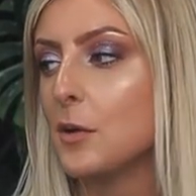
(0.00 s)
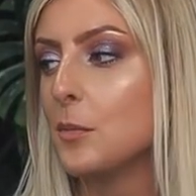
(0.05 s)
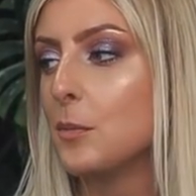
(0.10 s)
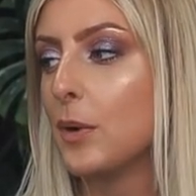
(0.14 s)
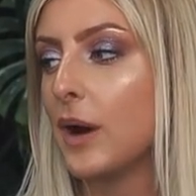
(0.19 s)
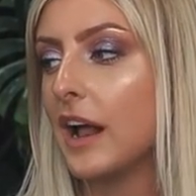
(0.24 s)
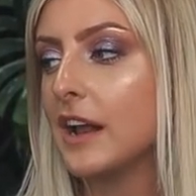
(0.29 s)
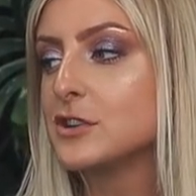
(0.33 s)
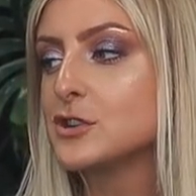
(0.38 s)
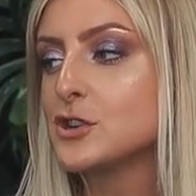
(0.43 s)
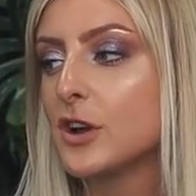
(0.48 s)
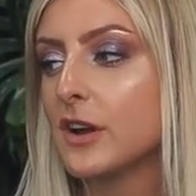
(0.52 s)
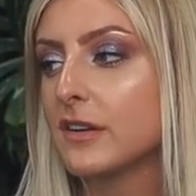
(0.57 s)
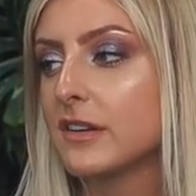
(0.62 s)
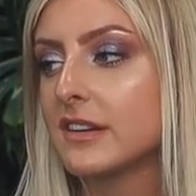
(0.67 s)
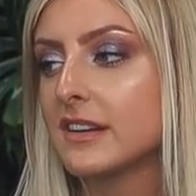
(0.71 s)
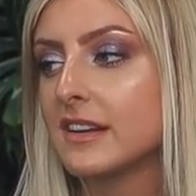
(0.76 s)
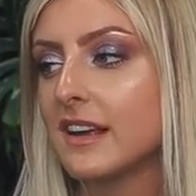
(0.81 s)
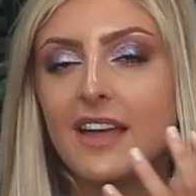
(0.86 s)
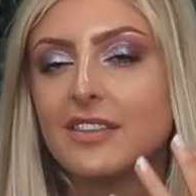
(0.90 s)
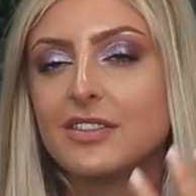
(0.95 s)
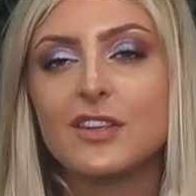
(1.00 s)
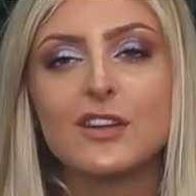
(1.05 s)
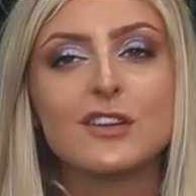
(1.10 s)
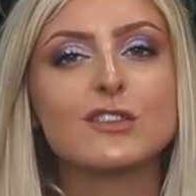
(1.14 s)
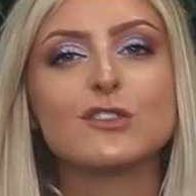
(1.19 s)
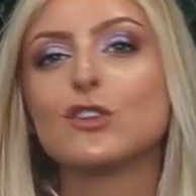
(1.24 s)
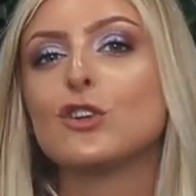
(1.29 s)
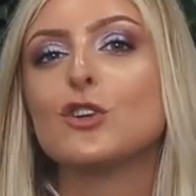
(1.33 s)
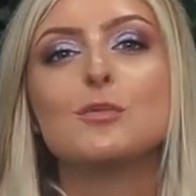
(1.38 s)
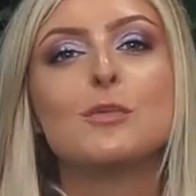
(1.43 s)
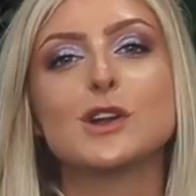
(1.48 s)
But I just, there's
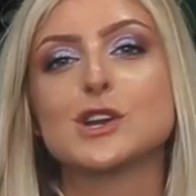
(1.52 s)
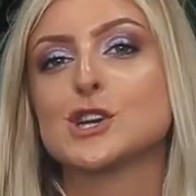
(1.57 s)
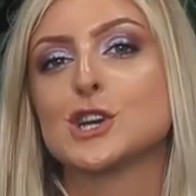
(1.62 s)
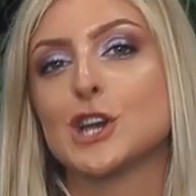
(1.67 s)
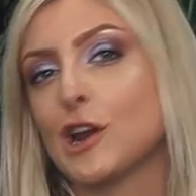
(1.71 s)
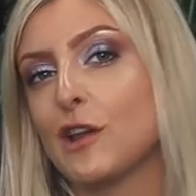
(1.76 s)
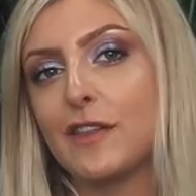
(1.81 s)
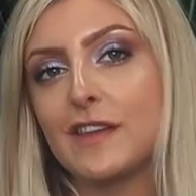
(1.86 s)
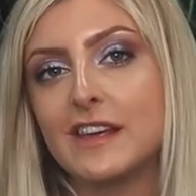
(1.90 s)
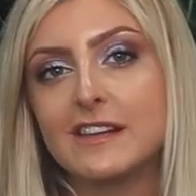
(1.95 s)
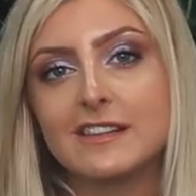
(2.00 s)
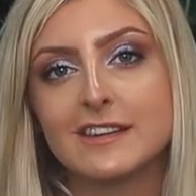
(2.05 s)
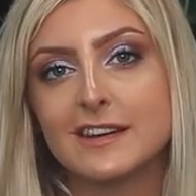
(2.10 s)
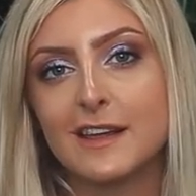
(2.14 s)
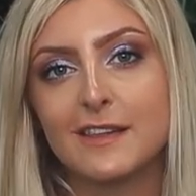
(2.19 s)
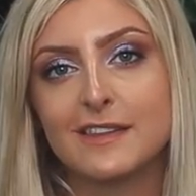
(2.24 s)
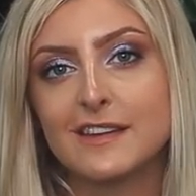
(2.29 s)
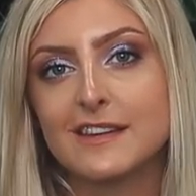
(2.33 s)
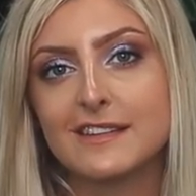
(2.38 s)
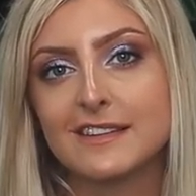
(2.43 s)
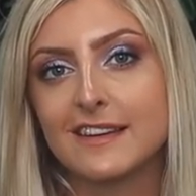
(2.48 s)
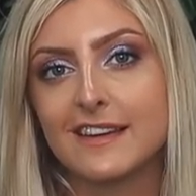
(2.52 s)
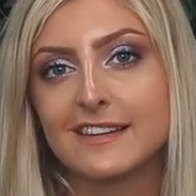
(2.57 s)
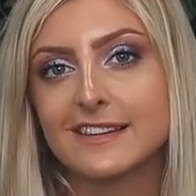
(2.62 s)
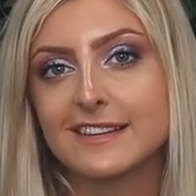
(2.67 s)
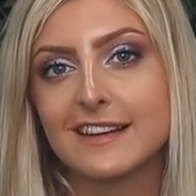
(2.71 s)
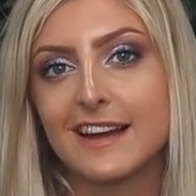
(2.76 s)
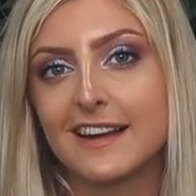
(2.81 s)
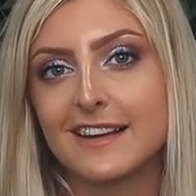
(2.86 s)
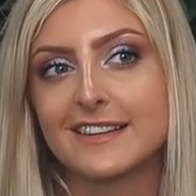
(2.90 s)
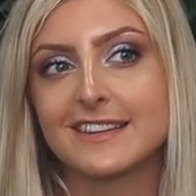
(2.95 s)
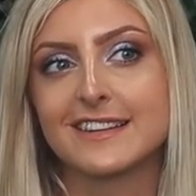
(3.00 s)
too much shit on the internet these days,
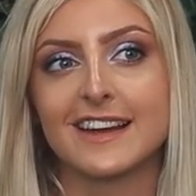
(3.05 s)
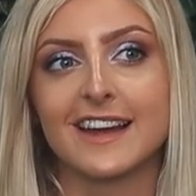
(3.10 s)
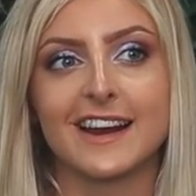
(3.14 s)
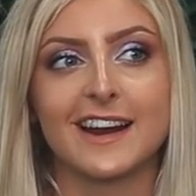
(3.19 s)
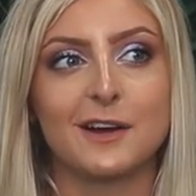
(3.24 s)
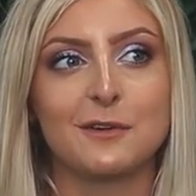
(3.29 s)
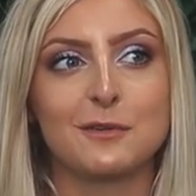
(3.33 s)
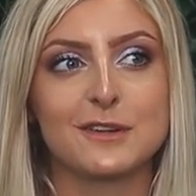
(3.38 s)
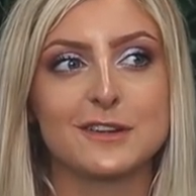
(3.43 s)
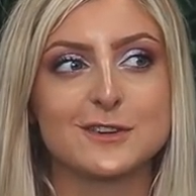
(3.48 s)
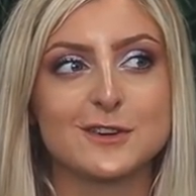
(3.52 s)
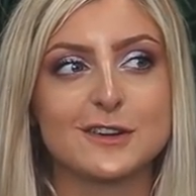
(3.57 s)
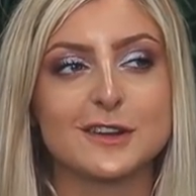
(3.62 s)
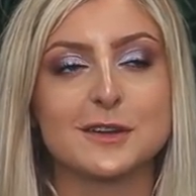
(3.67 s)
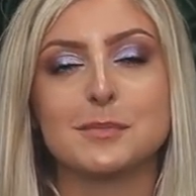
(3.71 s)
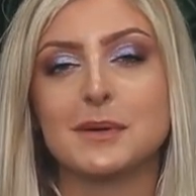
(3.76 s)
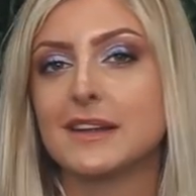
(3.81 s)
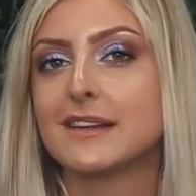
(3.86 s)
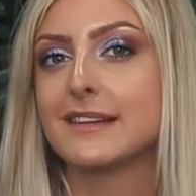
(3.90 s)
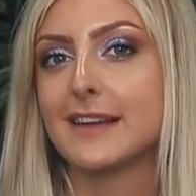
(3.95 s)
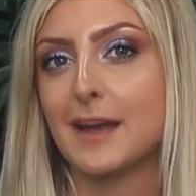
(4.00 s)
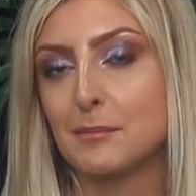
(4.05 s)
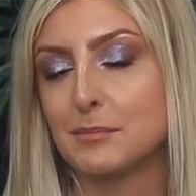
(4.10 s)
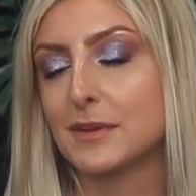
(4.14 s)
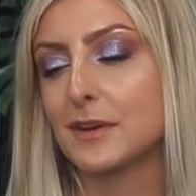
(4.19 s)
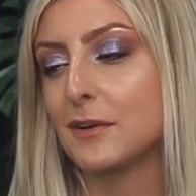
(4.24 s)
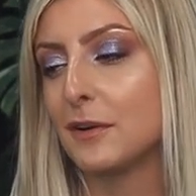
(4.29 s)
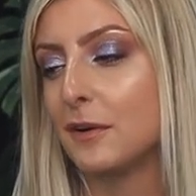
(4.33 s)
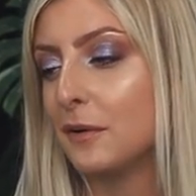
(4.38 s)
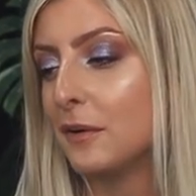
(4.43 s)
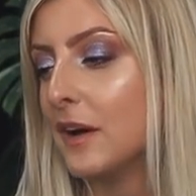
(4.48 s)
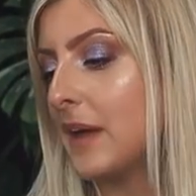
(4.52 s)
guys, and I was just a bit
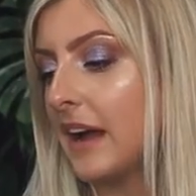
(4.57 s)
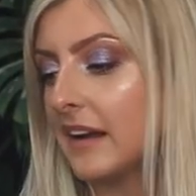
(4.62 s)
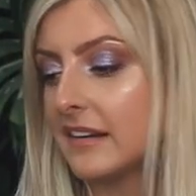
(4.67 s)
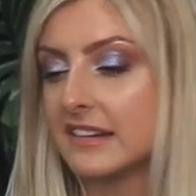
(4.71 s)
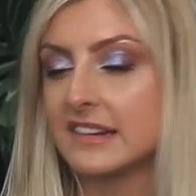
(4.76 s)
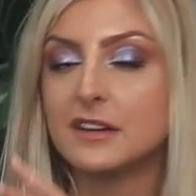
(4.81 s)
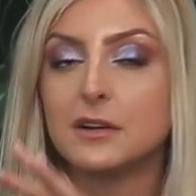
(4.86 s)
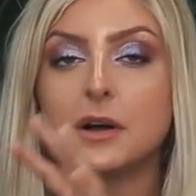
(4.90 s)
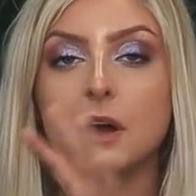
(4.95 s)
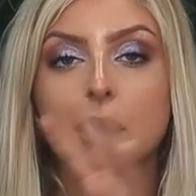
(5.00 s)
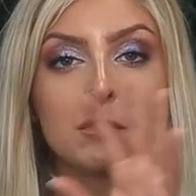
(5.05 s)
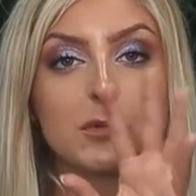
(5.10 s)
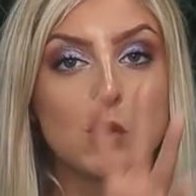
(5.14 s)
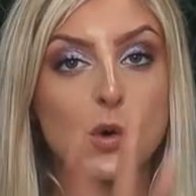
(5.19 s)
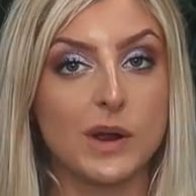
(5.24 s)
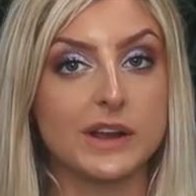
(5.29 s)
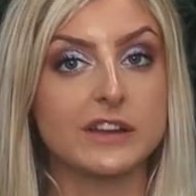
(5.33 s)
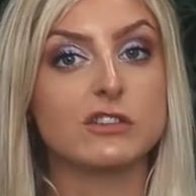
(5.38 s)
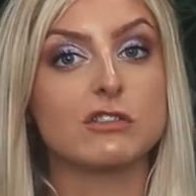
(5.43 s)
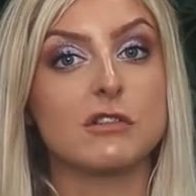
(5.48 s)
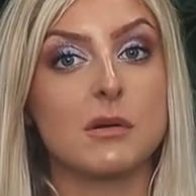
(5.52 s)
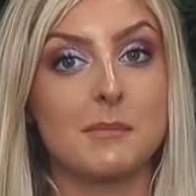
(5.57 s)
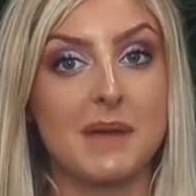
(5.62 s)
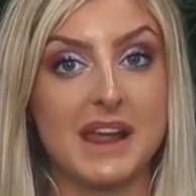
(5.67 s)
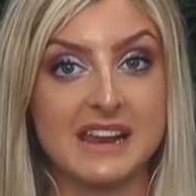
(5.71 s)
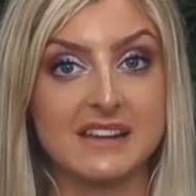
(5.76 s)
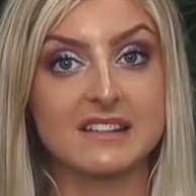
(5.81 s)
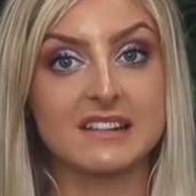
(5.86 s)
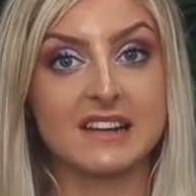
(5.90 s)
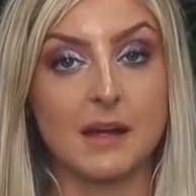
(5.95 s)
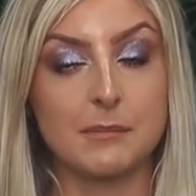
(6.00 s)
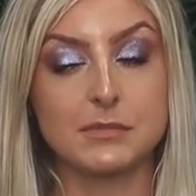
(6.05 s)
skeptical. I still, I'm going to
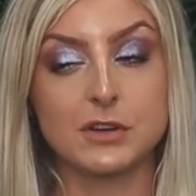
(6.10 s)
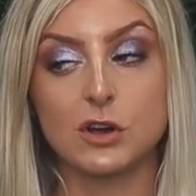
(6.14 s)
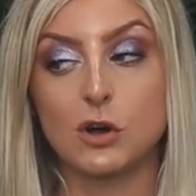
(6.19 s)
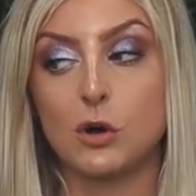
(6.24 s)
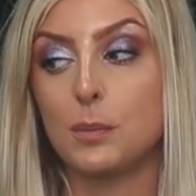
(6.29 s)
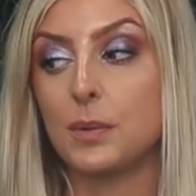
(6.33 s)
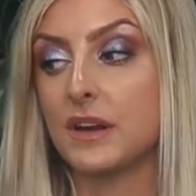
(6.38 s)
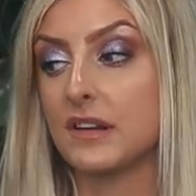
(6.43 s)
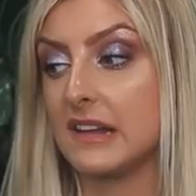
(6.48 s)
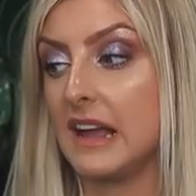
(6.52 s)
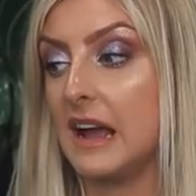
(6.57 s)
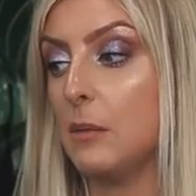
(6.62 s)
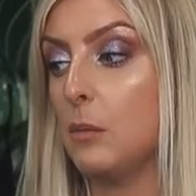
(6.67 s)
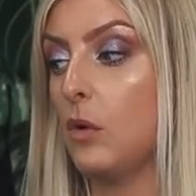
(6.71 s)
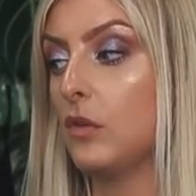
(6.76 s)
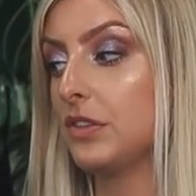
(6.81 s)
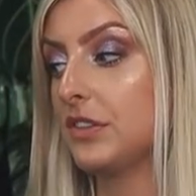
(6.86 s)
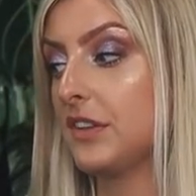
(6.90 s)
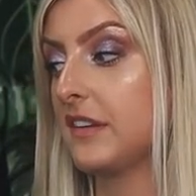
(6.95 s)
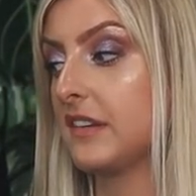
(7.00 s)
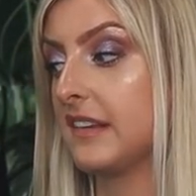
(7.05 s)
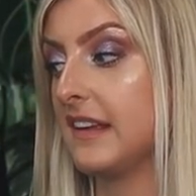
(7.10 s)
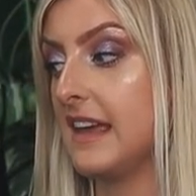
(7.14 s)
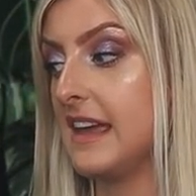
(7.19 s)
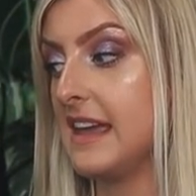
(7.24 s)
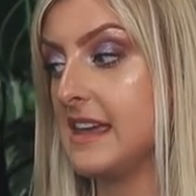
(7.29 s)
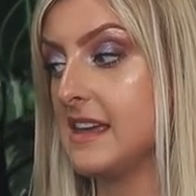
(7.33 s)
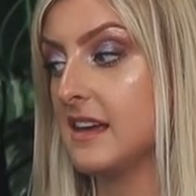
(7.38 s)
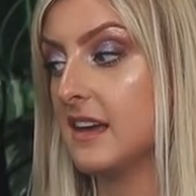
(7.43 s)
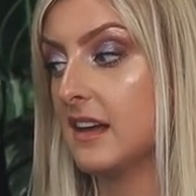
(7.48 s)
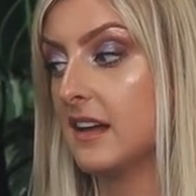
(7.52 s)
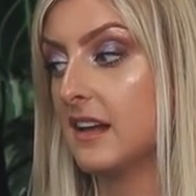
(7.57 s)
remain skeptical because I want to
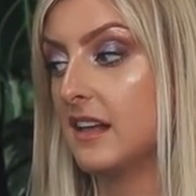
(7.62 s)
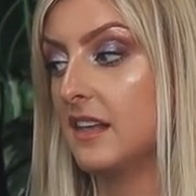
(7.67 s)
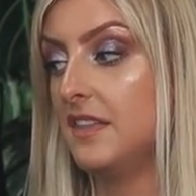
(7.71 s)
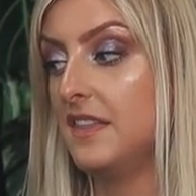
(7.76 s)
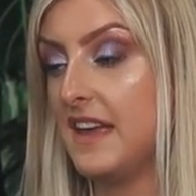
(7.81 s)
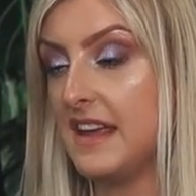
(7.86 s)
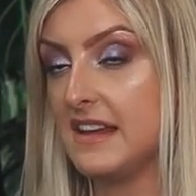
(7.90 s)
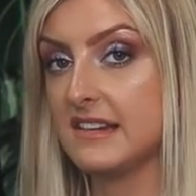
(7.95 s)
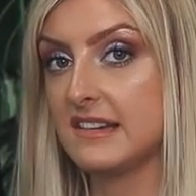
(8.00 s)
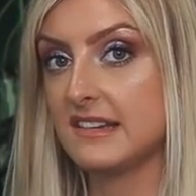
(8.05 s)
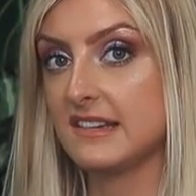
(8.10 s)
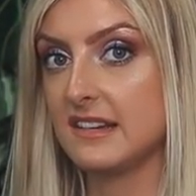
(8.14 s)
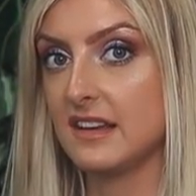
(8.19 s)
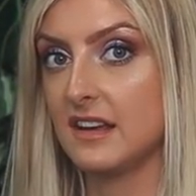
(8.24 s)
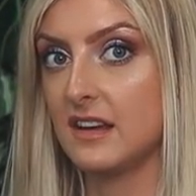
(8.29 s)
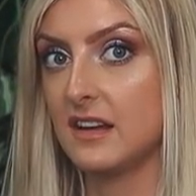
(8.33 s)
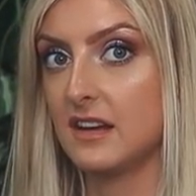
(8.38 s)
see this